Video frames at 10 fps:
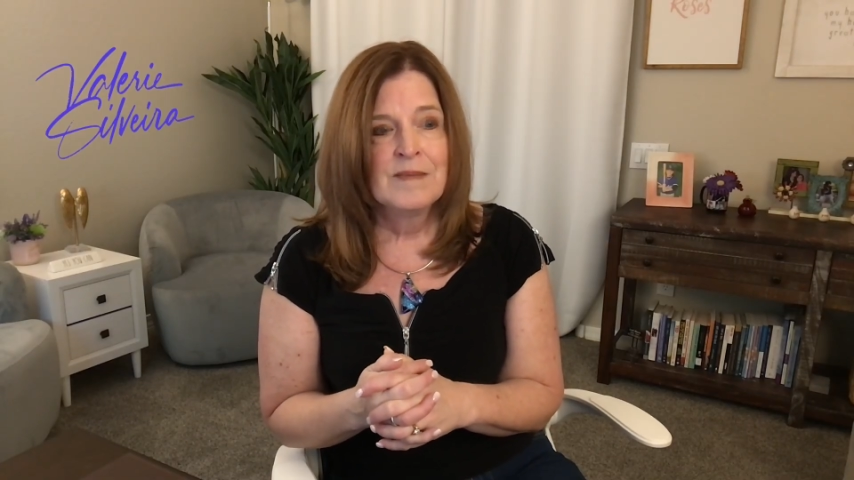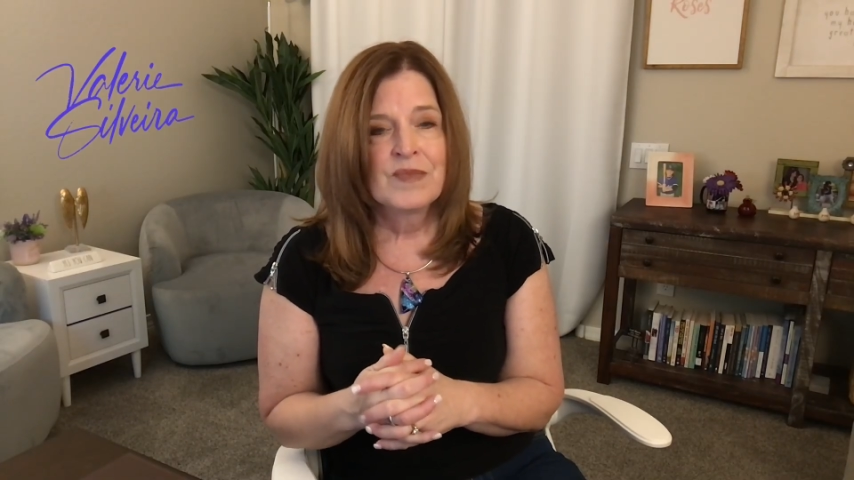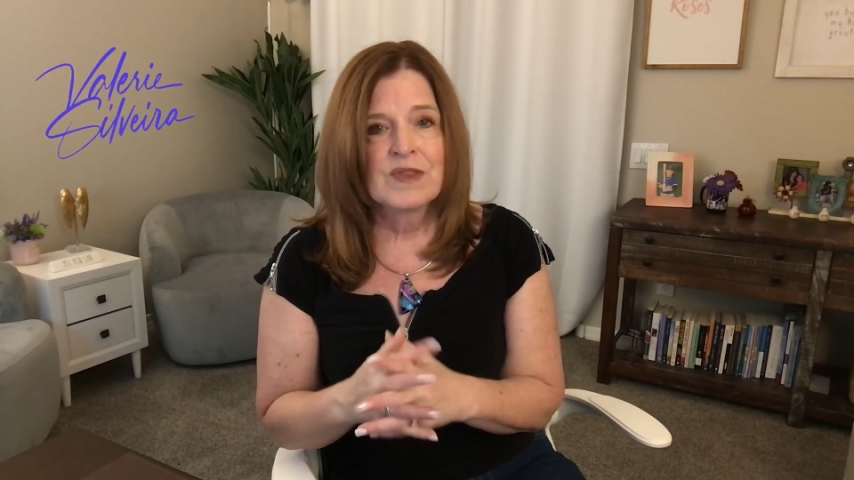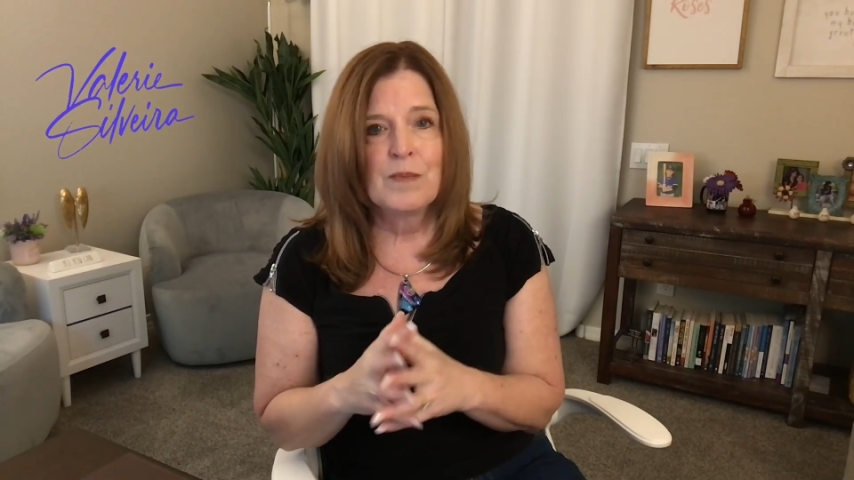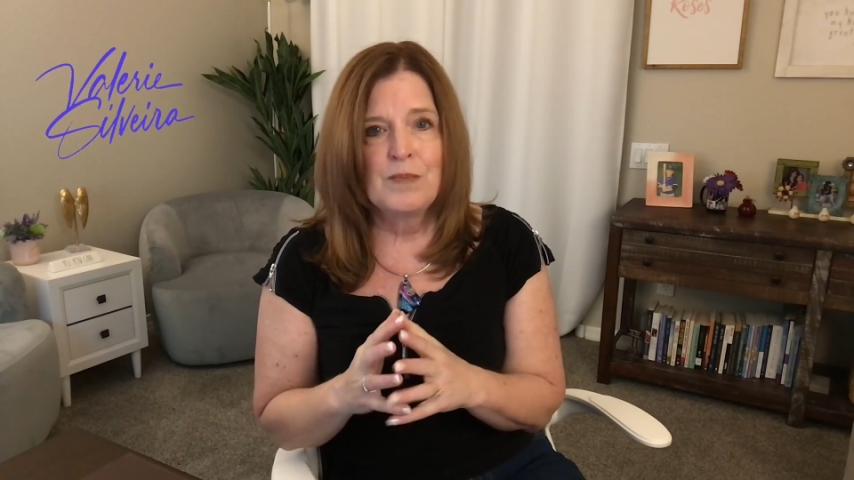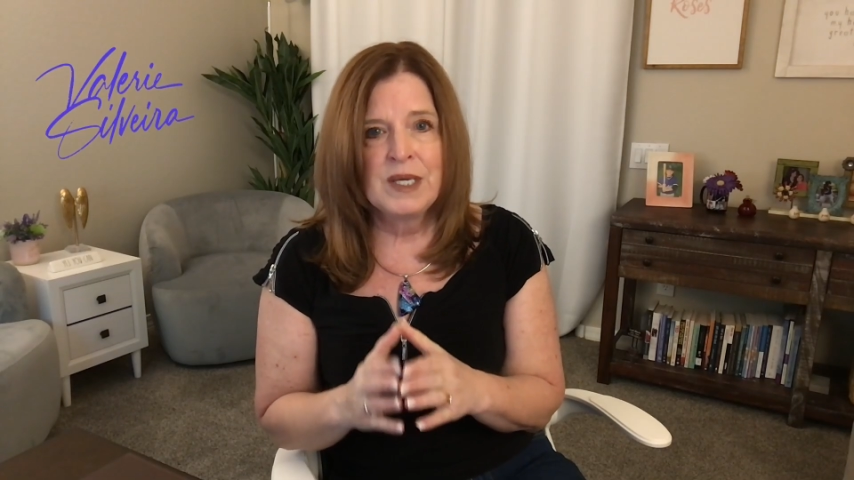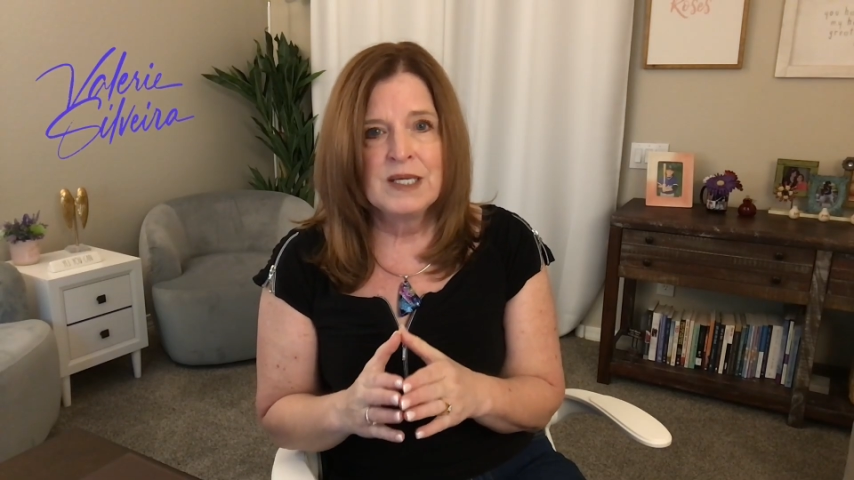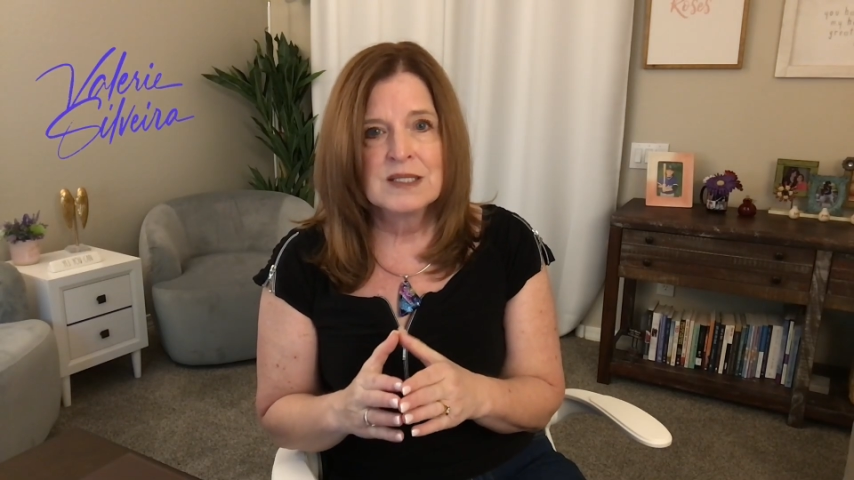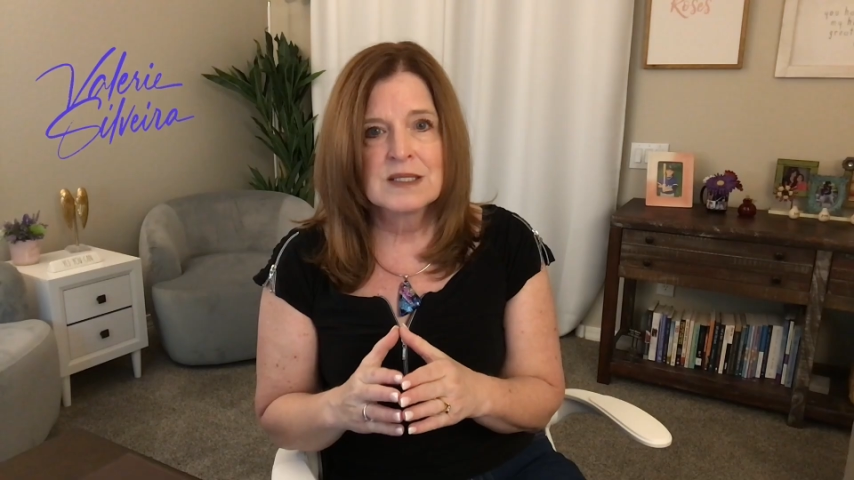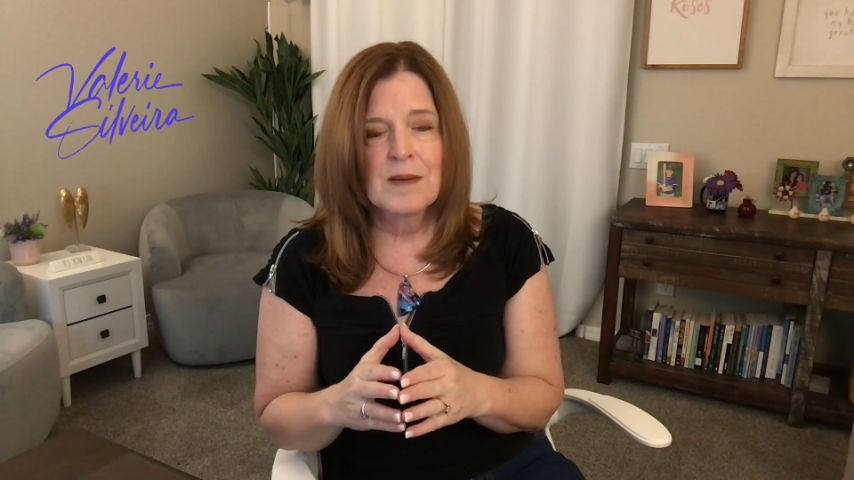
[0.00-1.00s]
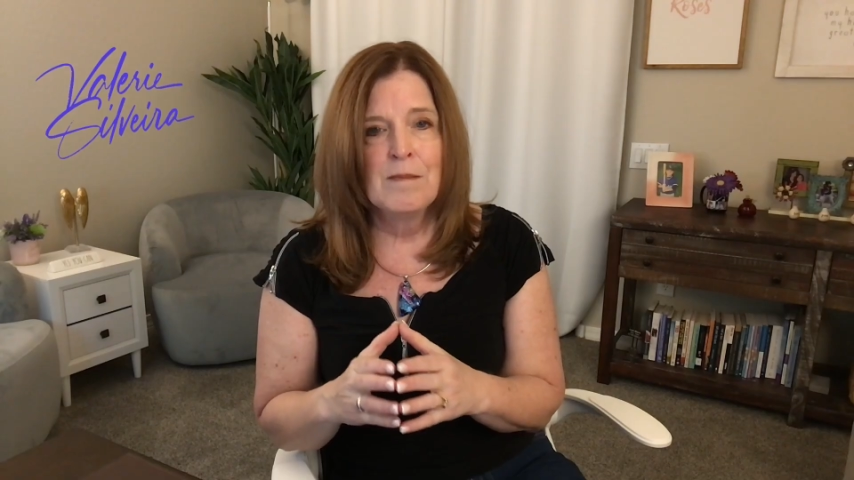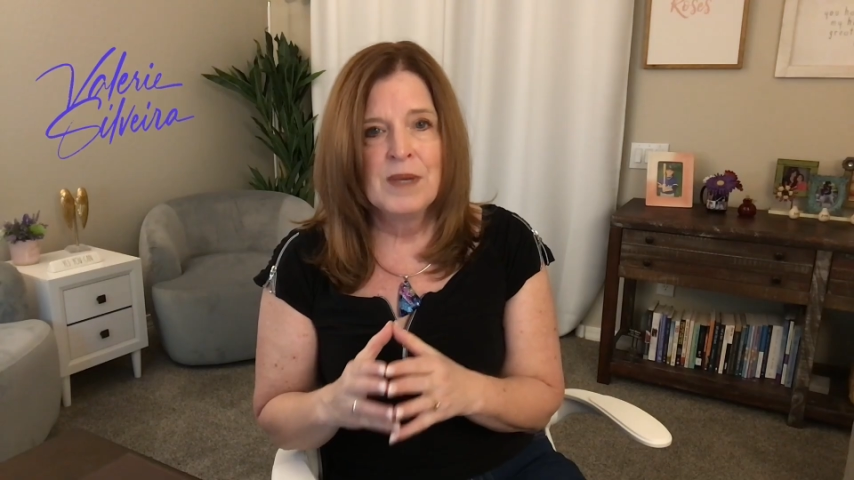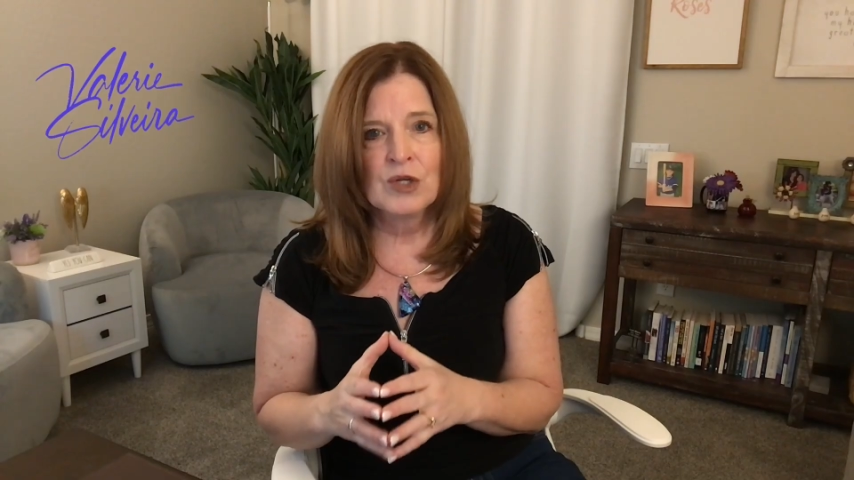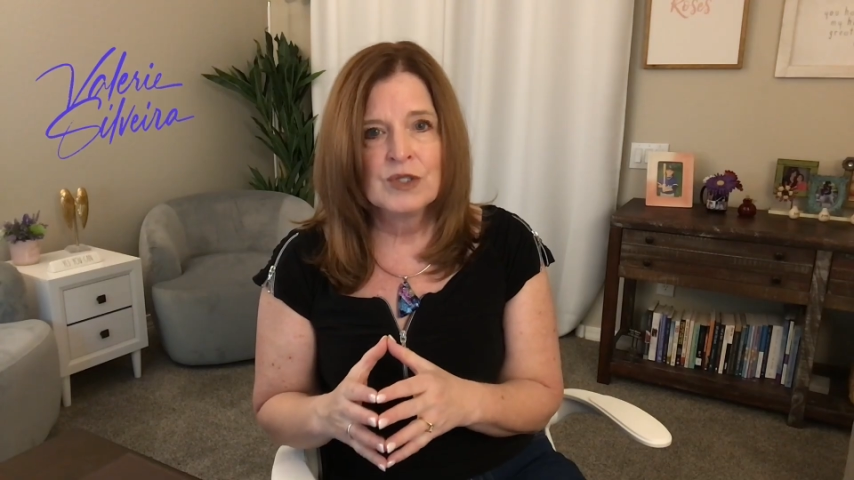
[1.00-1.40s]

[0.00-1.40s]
the beast's middle